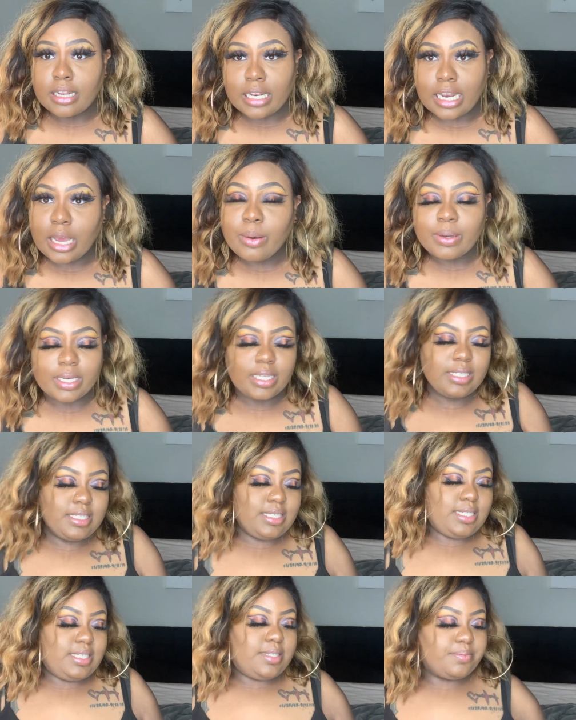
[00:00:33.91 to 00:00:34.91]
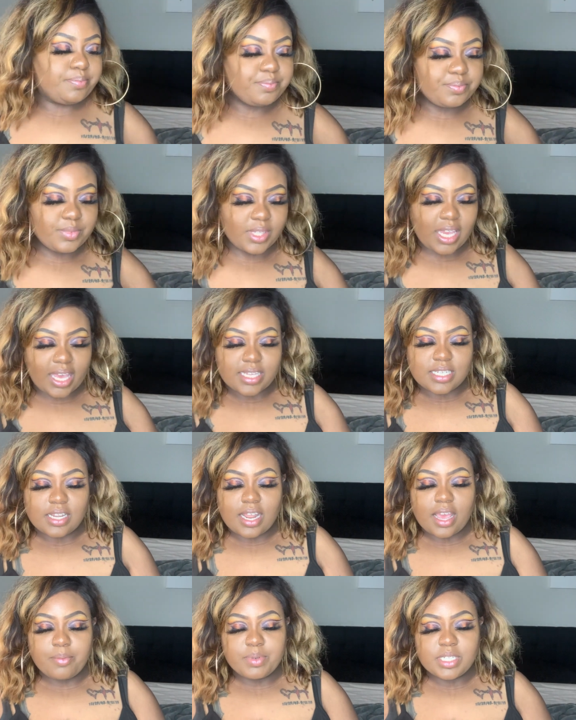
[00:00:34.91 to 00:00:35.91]
Low Key Distant. Okay, so
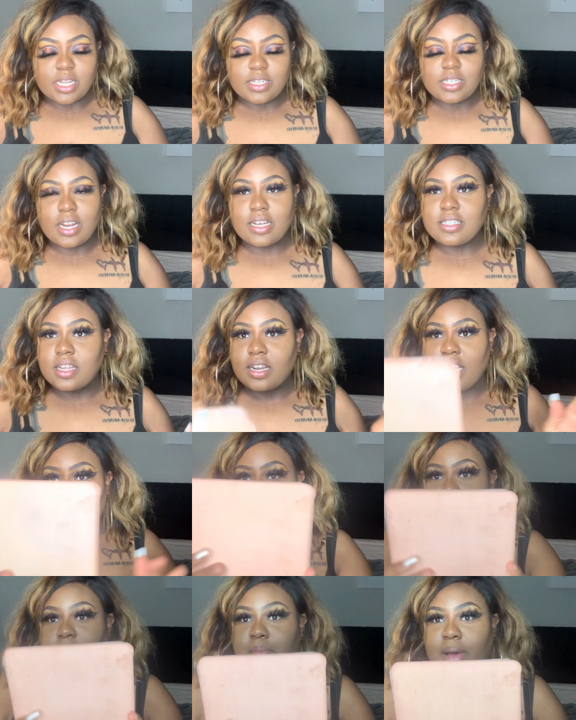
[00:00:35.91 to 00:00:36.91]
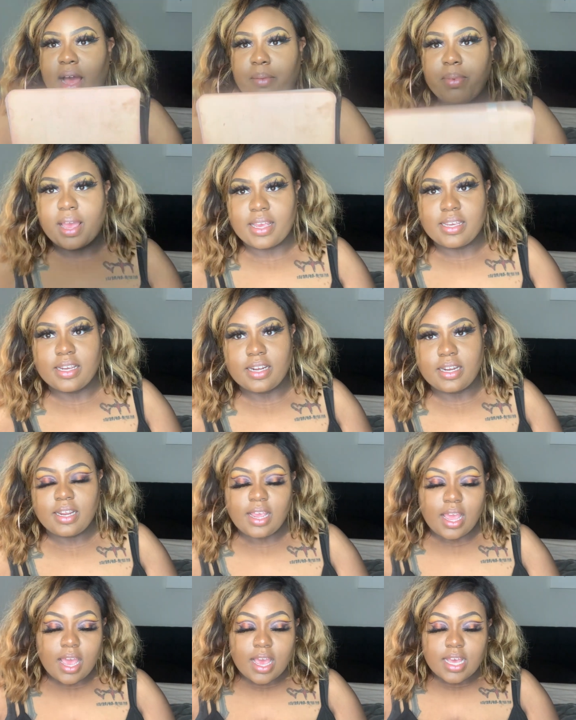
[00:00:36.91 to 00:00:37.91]
the episode starts, and again, I have my iPad here.
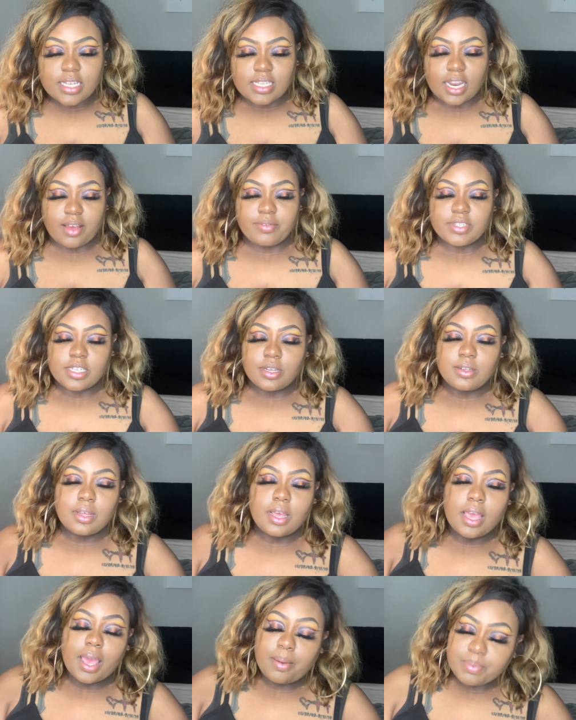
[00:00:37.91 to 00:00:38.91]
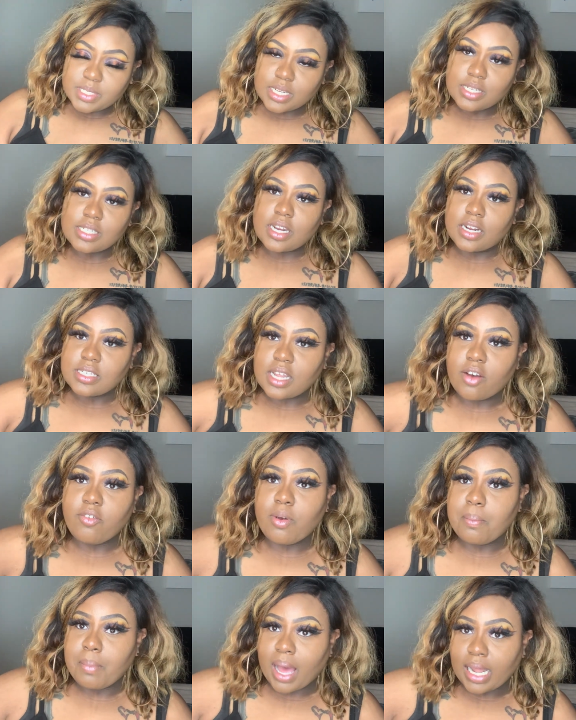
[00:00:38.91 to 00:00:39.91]
So the episode episode starts off
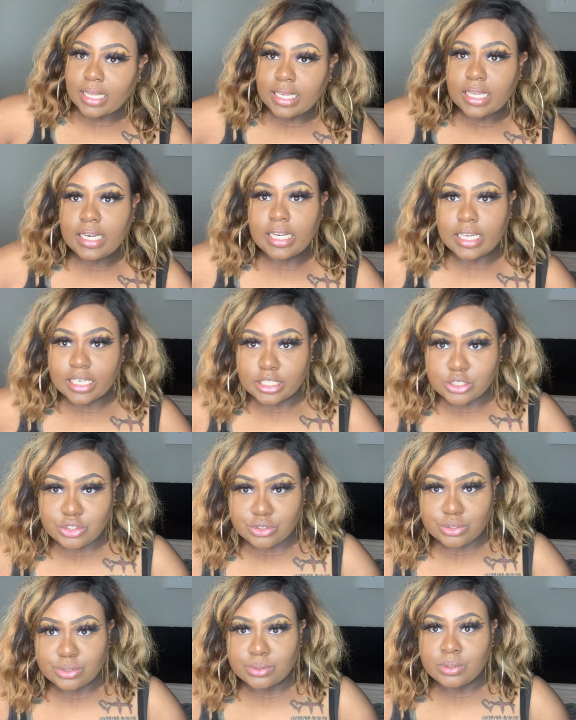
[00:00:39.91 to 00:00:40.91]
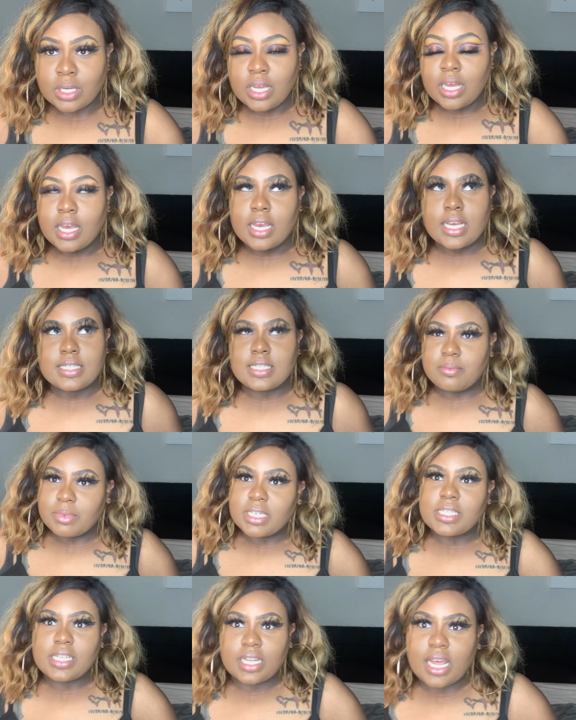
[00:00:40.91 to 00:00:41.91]
with Molly and Andrew.
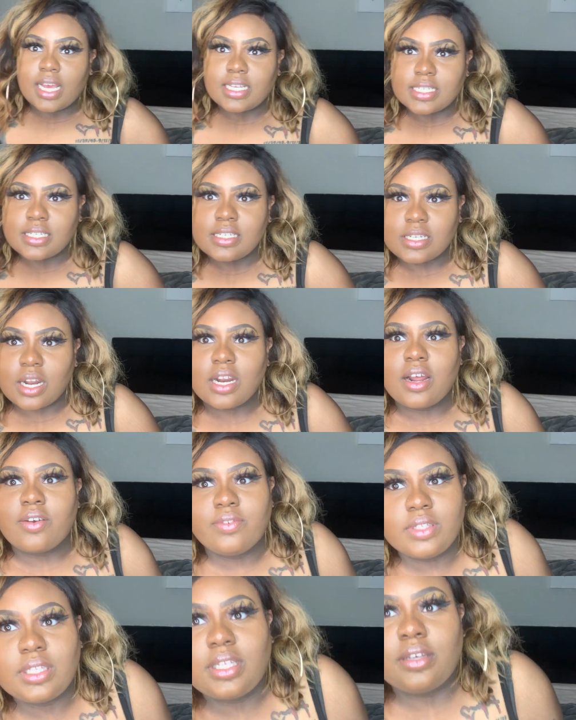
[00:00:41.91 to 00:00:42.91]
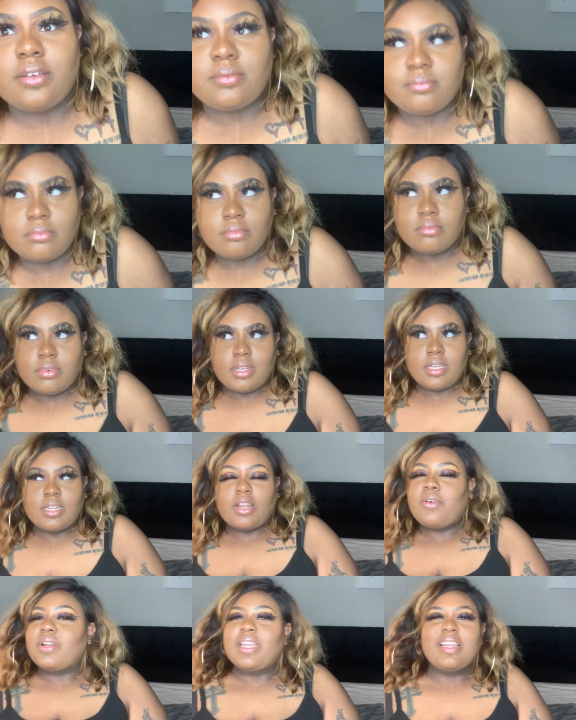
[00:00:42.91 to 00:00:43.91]
Similar to last, it started off with them.
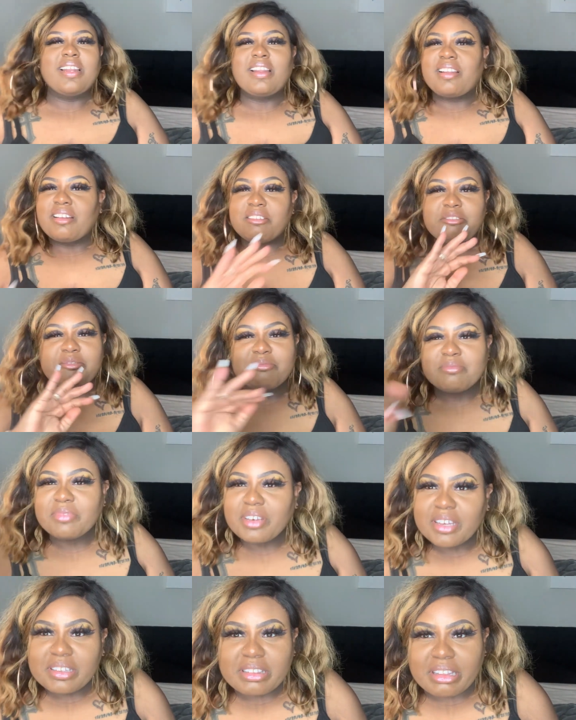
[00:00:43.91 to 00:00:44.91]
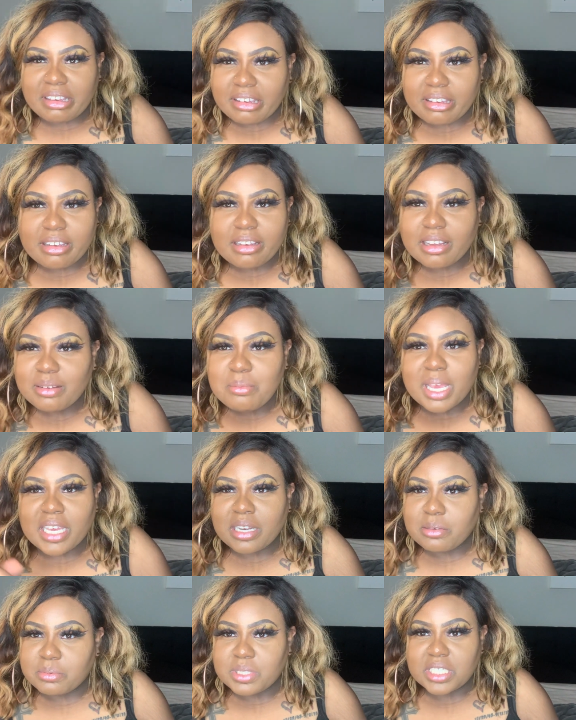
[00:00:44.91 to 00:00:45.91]
No, it didn't. Cut that. I'm
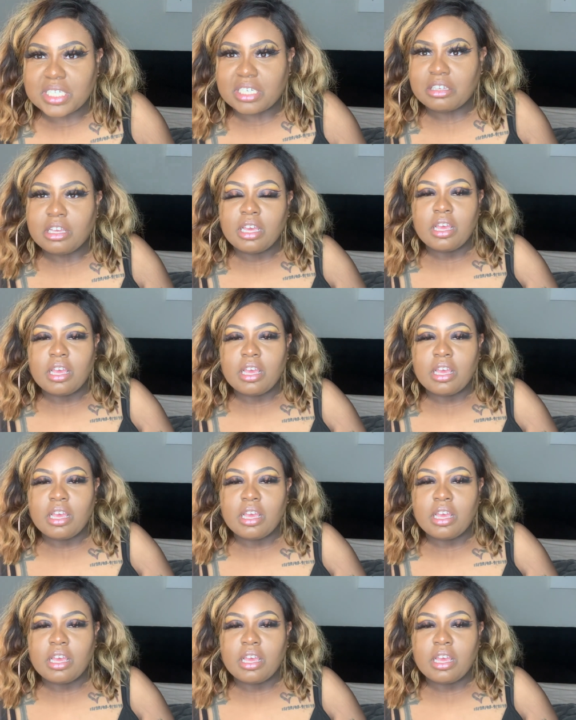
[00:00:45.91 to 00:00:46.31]
making up shit.